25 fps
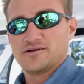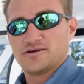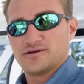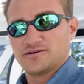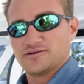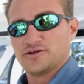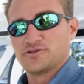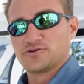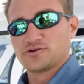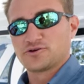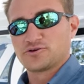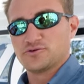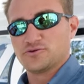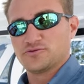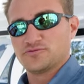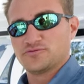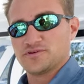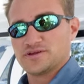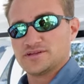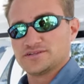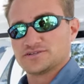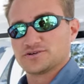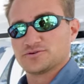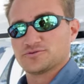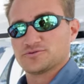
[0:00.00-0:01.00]
Another cool
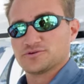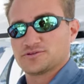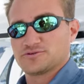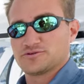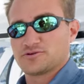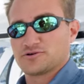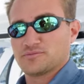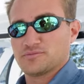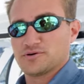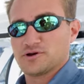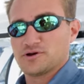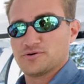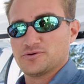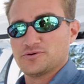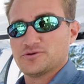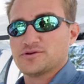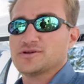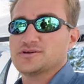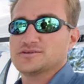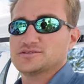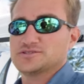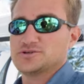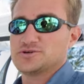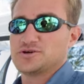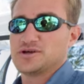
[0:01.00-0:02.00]
feature with the remote
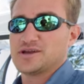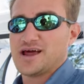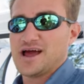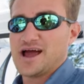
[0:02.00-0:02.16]
is you can